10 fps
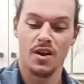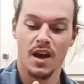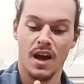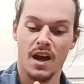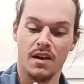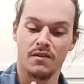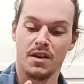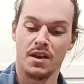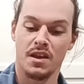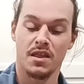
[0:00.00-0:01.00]
have
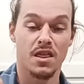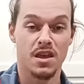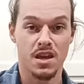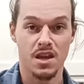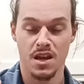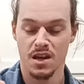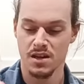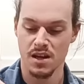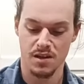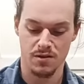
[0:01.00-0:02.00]
the
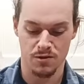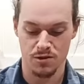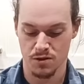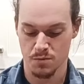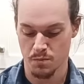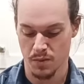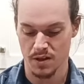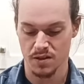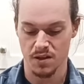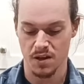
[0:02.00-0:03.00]
Dano
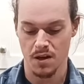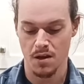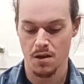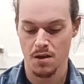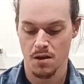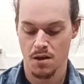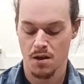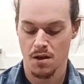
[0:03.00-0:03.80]
Spicy. Put